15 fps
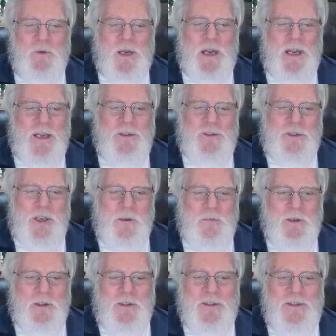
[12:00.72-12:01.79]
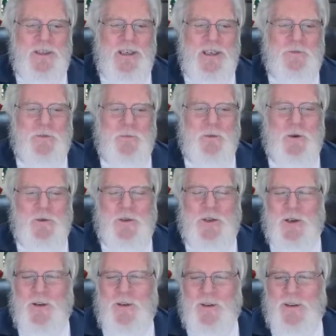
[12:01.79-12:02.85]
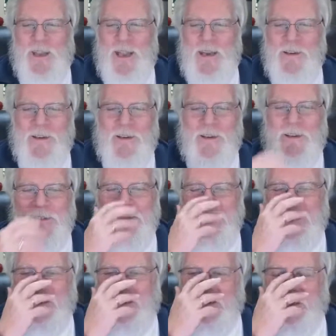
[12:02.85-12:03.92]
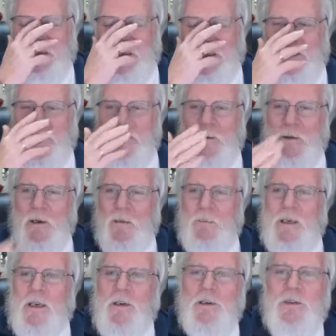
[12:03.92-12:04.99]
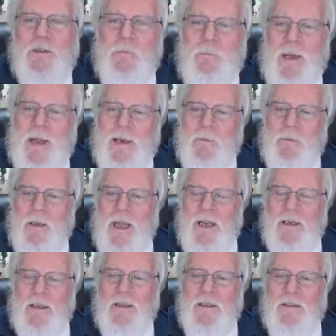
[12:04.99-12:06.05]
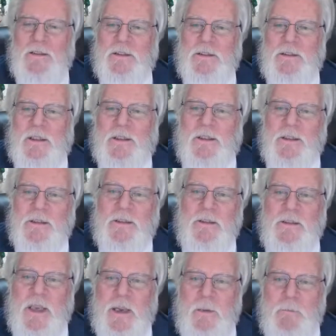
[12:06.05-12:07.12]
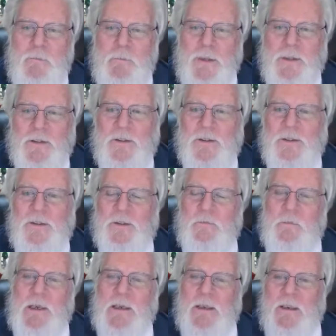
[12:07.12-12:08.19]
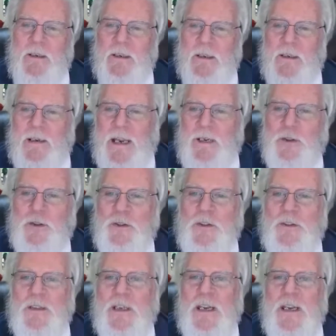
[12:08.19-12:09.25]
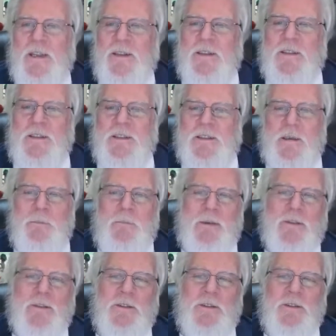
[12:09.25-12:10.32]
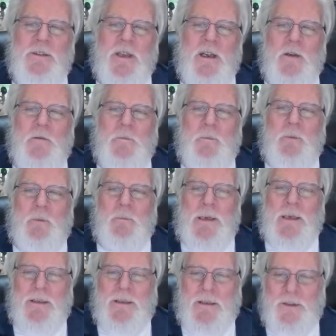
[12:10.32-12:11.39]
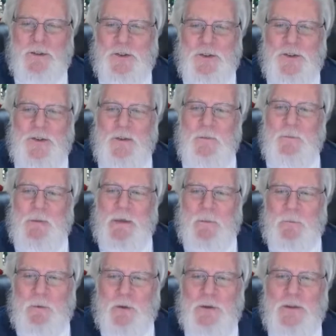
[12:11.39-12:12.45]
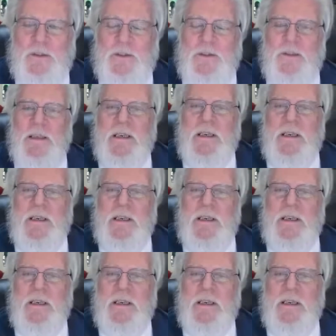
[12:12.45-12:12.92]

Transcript: Hey, Jim, good to see you from North Carolina. But here's the bottom line is that this is a business of making connections. This is a business of being consistent, being persistent,